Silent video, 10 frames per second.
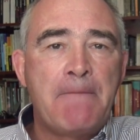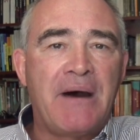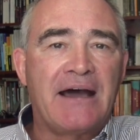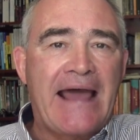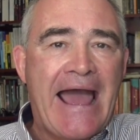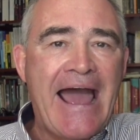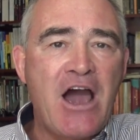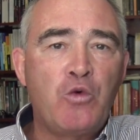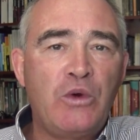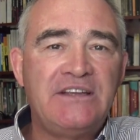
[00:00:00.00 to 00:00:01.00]
but
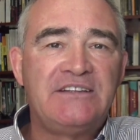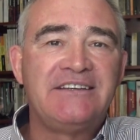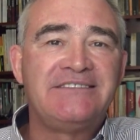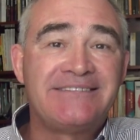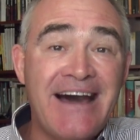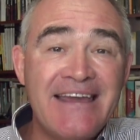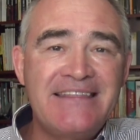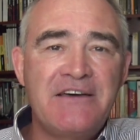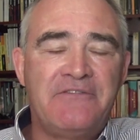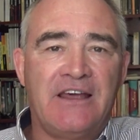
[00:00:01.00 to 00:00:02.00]
how we
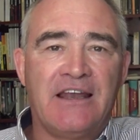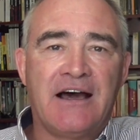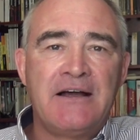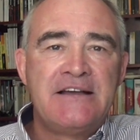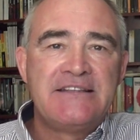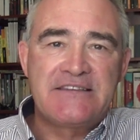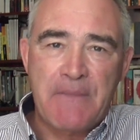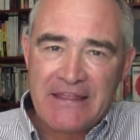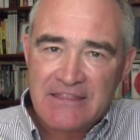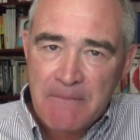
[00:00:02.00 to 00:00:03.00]
design the villa to
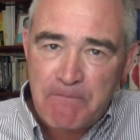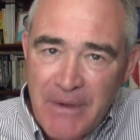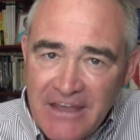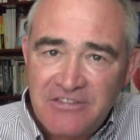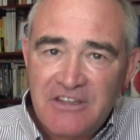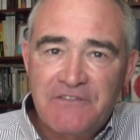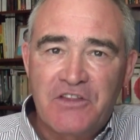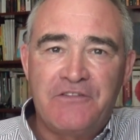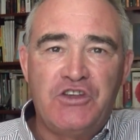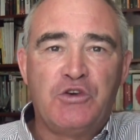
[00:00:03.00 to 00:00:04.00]
make the best of
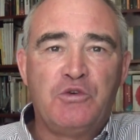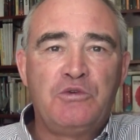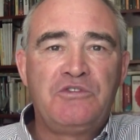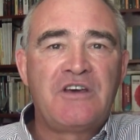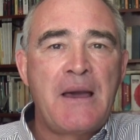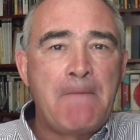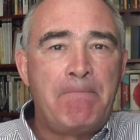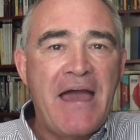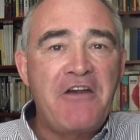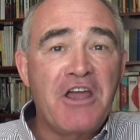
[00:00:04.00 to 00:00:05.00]
the views,
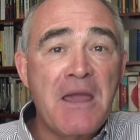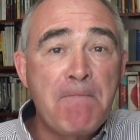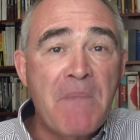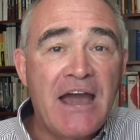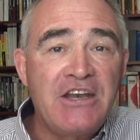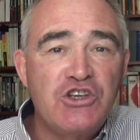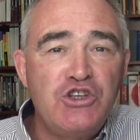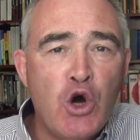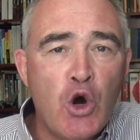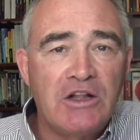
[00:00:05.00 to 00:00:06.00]
bearing in mind
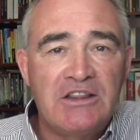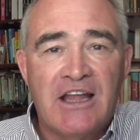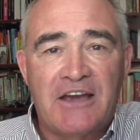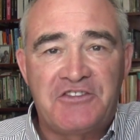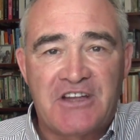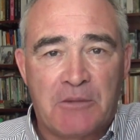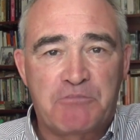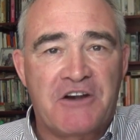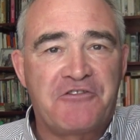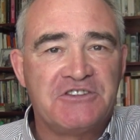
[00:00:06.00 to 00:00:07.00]
your lifestyle
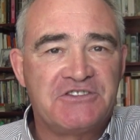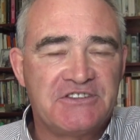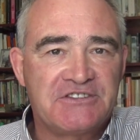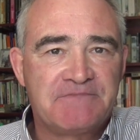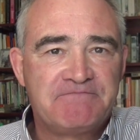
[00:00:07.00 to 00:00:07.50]
preferences.